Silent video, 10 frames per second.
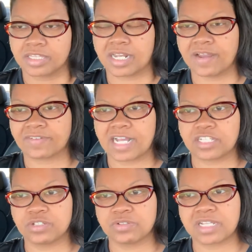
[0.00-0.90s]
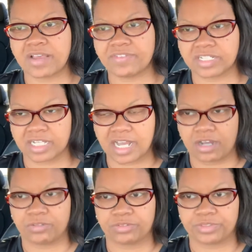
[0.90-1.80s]
Then I've got two savings
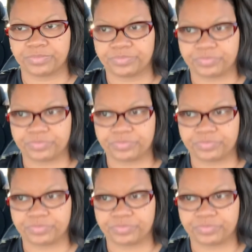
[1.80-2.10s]
accounts.